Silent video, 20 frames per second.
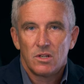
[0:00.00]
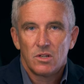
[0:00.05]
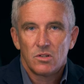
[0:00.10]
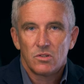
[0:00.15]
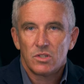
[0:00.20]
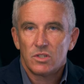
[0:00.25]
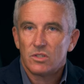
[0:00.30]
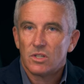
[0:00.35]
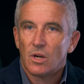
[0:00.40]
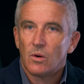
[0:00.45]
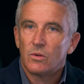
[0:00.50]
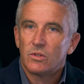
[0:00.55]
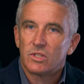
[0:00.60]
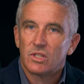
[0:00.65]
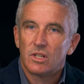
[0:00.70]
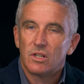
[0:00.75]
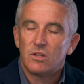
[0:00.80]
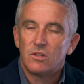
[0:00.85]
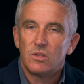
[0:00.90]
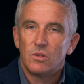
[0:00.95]
She's always
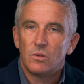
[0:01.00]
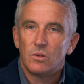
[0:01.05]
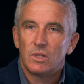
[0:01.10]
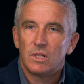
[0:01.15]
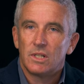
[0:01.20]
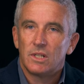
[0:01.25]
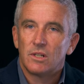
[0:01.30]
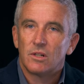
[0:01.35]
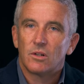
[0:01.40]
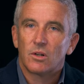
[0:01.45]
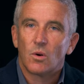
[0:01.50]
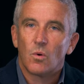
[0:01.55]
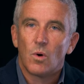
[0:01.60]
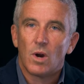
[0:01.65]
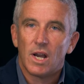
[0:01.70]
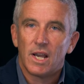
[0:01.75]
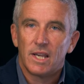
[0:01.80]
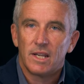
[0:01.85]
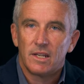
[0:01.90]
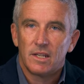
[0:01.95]
going to do it in her
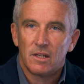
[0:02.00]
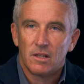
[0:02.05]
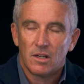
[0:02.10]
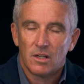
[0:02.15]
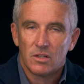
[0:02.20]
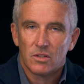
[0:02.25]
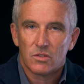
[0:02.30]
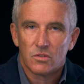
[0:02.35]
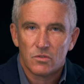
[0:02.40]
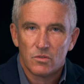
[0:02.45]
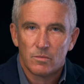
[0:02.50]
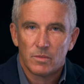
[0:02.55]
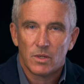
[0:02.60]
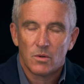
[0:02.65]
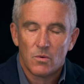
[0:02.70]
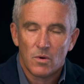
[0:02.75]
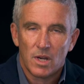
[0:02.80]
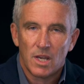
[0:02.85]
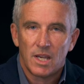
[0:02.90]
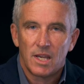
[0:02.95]
quiet and
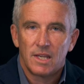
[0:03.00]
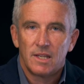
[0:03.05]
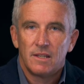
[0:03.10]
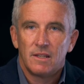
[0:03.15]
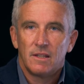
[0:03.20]
unassuming way.